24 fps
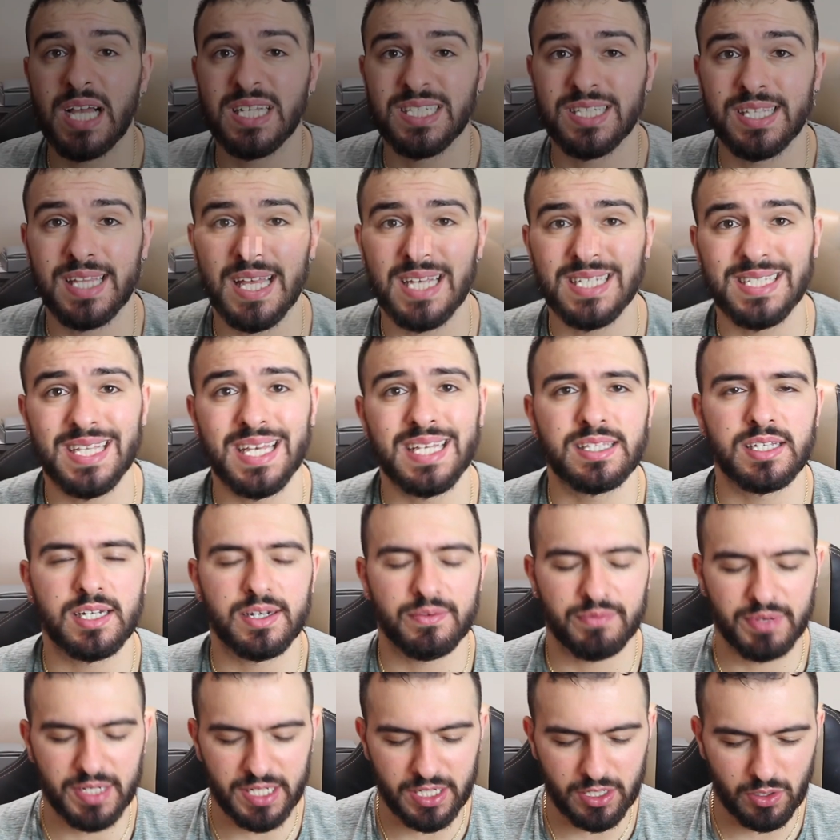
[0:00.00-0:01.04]
So that's the end of
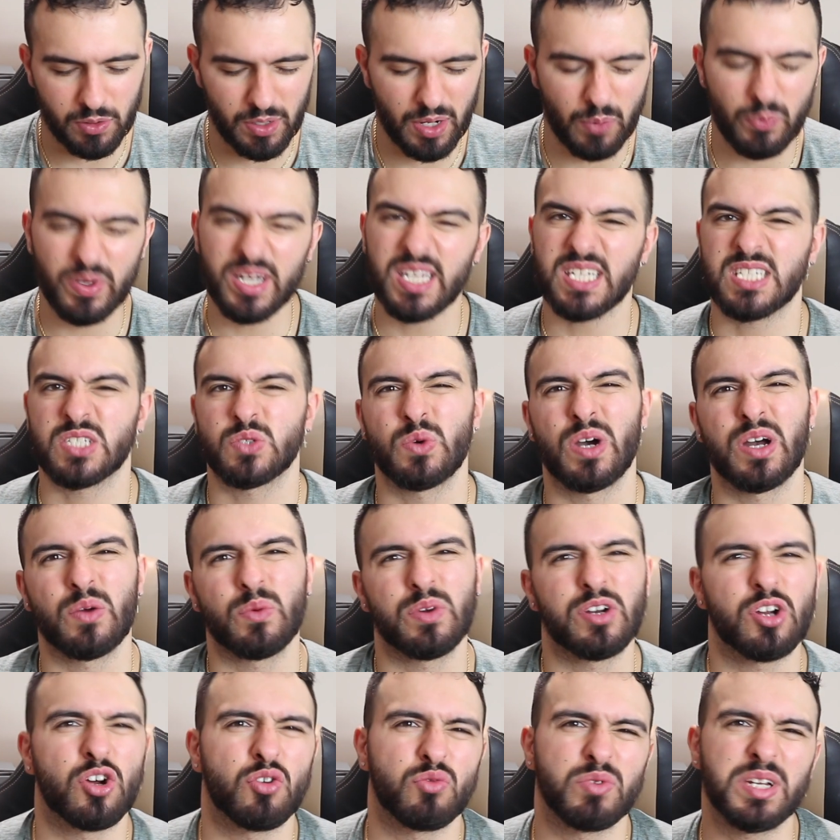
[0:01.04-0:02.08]
the video, and with this one
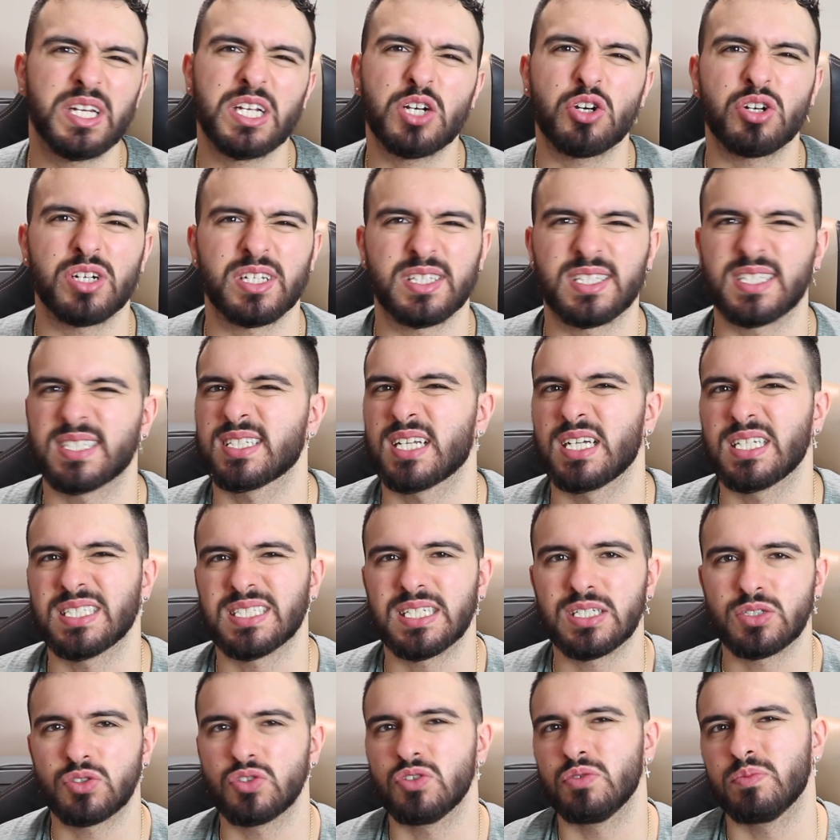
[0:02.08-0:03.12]
we're not really going to
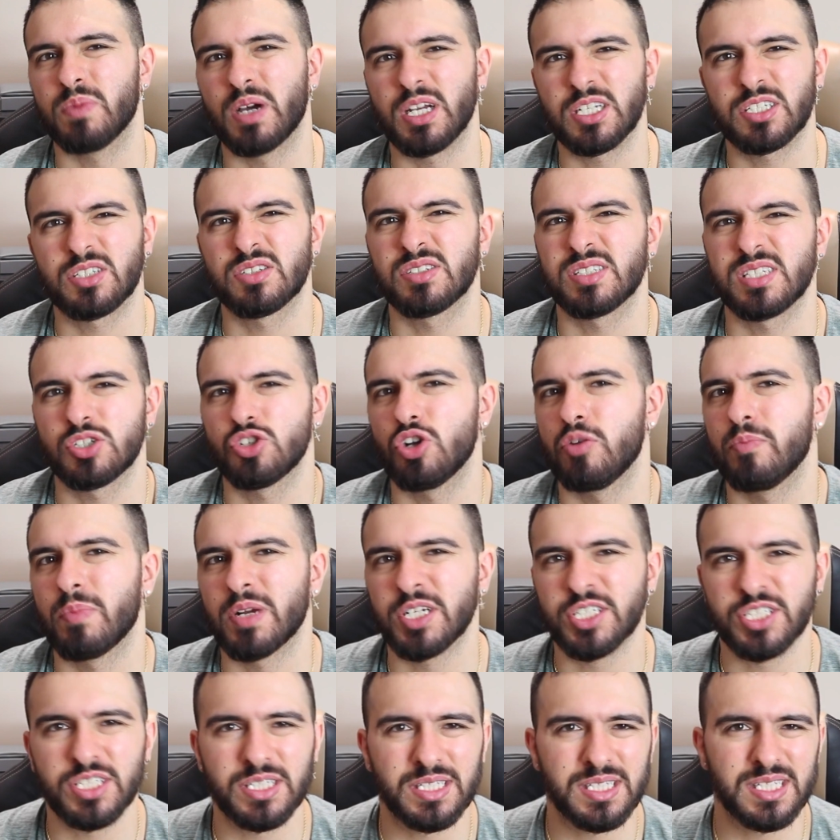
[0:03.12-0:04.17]
discuss it too much because there's not
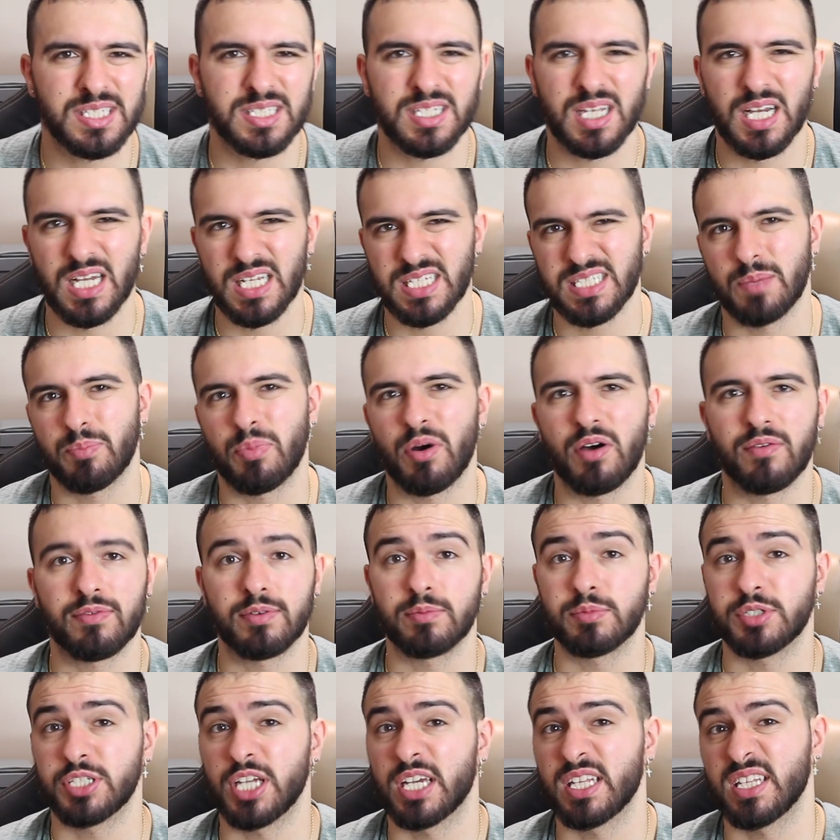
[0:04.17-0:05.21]
much to discuss apart
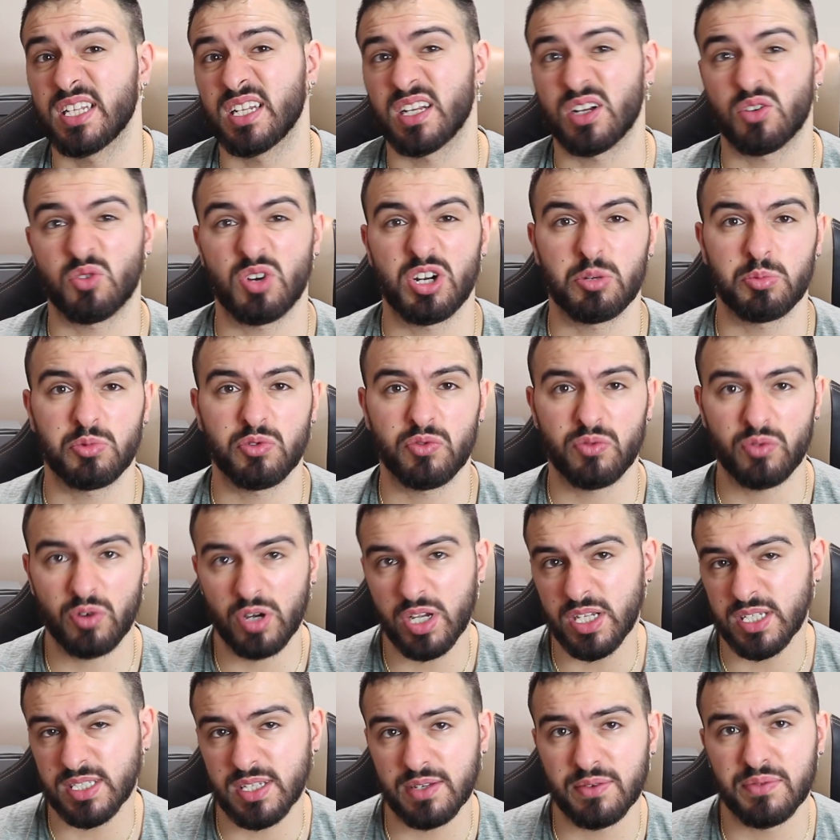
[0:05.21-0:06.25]
from she had an incredible
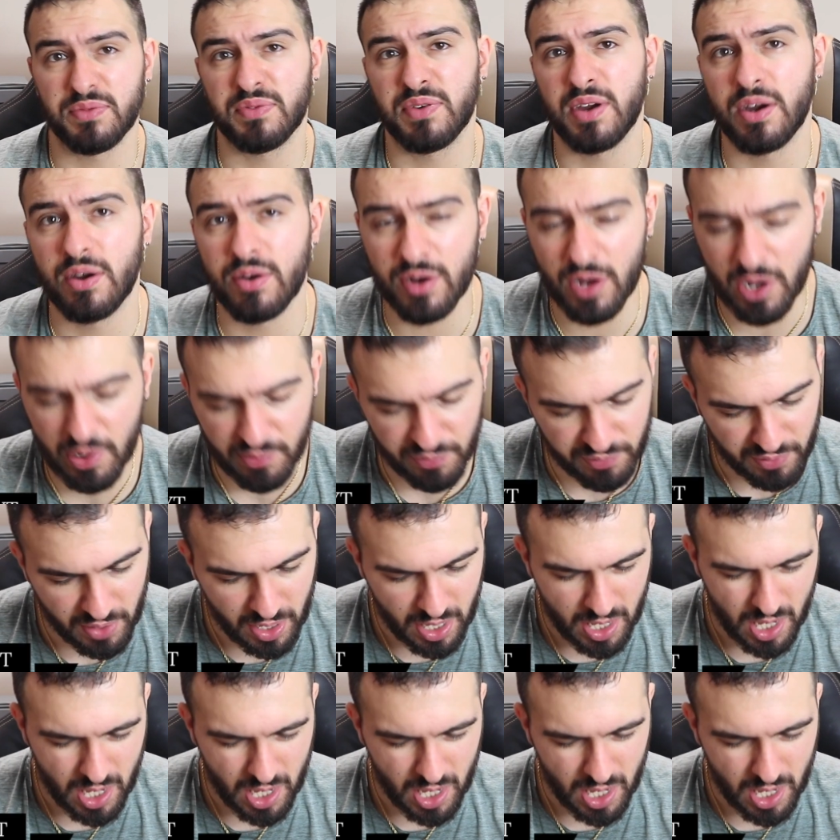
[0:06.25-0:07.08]
voice, and fair enough.